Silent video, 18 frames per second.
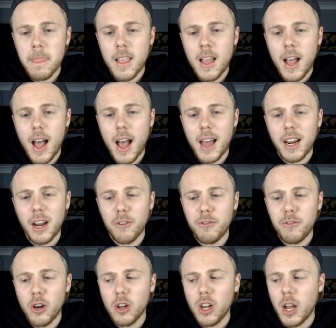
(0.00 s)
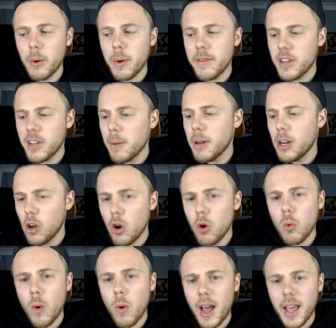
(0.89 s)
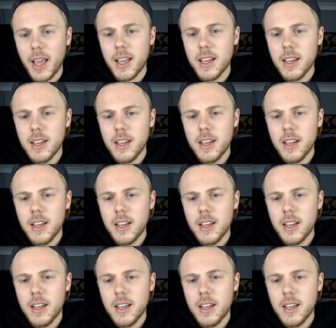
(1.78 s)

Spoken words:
and I feel like we've come a long way.